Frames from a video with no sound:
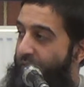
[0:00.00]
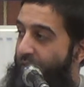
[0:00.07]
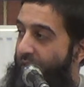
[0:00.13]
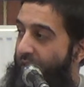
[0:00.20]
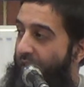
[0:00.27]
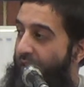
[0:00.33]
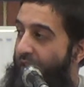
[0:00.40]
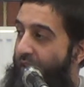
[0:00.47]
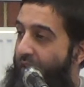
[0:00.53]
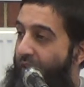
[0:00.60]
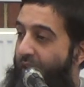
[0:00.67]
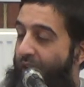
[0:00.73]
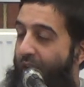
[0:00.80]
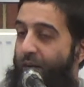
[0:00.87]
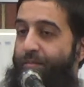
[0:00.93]
okay,
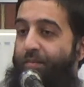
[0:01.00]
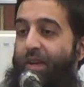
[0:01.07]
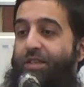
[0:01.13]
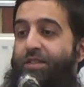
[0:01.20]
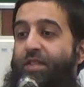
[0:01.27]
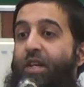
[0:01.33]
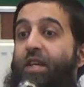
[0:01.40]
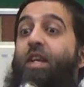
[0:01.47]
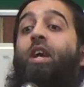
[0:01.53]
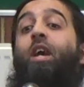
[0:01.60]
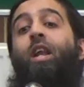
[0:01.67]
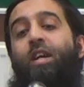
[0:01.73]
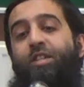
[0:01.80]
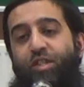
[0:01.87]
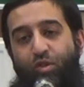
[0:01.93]
and let's say
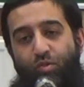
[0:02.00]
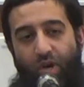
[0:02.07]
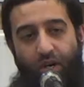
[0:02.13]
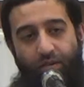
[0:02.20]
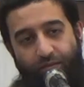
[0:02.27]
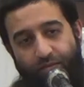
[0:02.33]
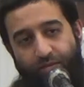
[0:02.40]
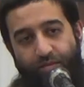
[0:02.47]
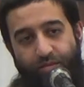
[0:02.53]
he lets you off,